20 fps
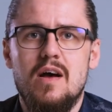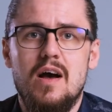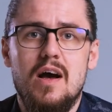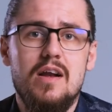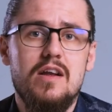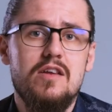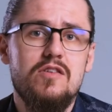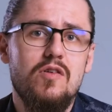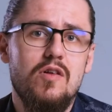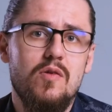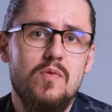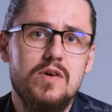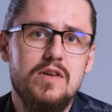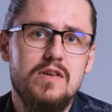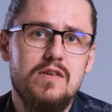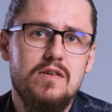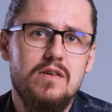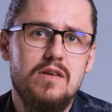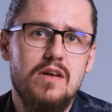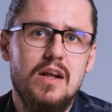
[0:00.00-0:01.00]
And as
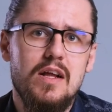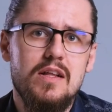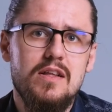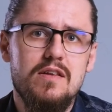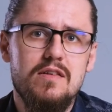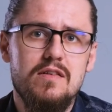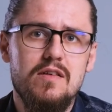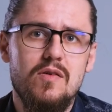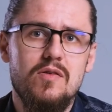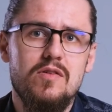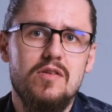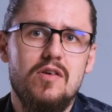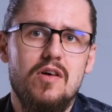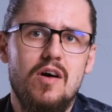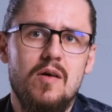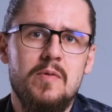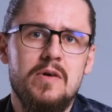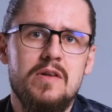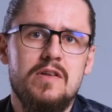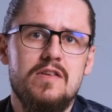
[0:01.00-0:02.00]
always, let us know in the
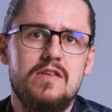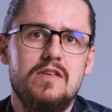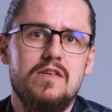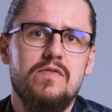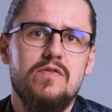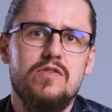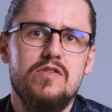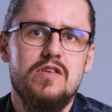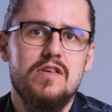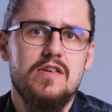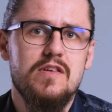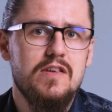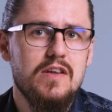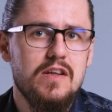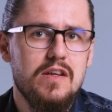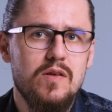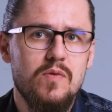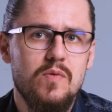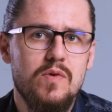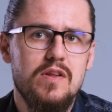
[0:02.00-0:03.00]
comments if you
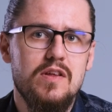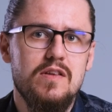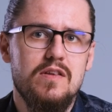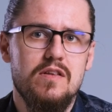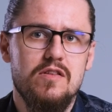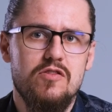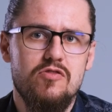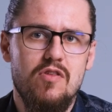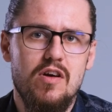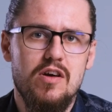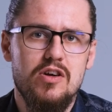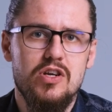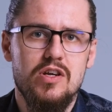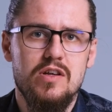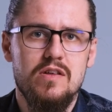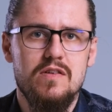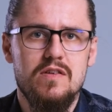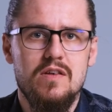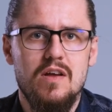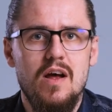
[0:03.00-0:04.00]
succeeded with these
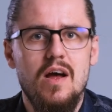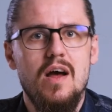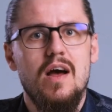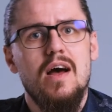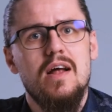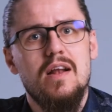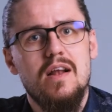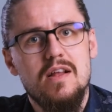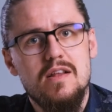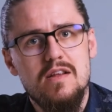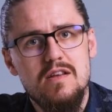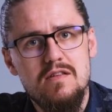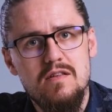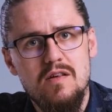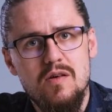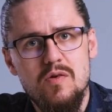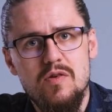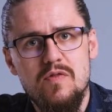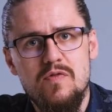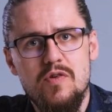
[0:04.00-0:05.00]
instructions and let us
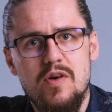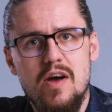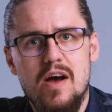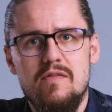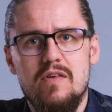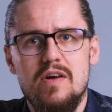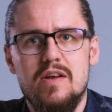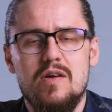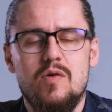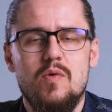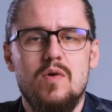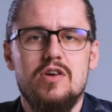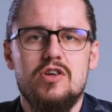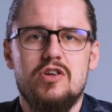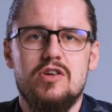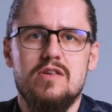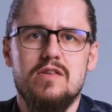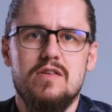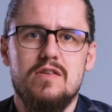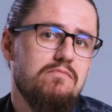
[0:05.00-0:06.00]
know if you have any
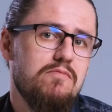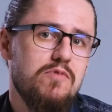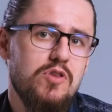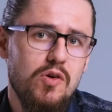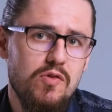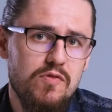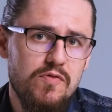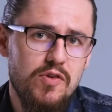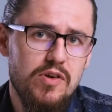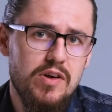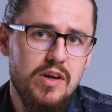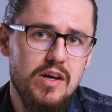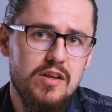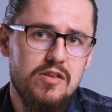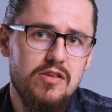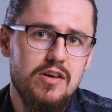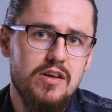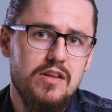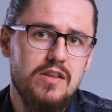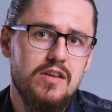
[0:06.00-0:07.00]
questions. Don't forget
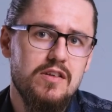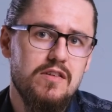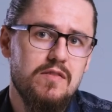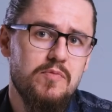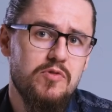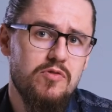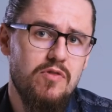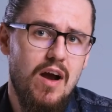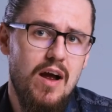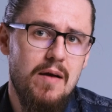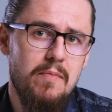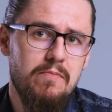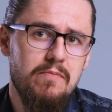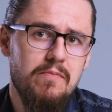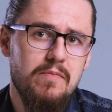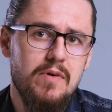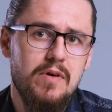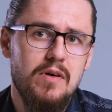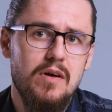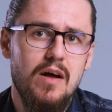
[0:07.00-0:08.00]
to hit the subscribe
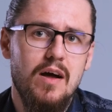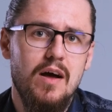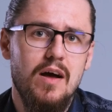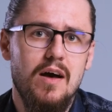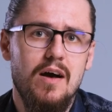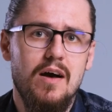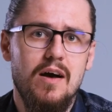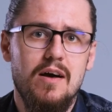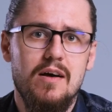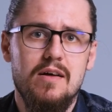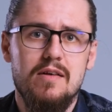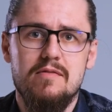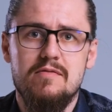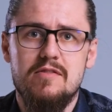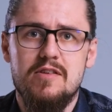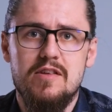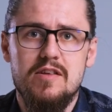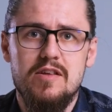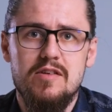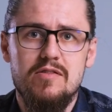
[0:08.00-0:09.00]

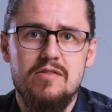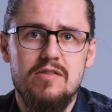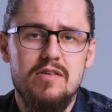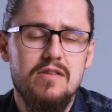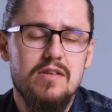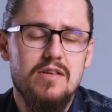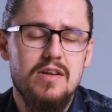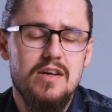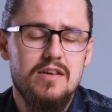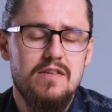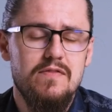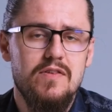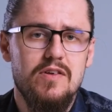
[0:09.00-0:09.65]
and see you in the next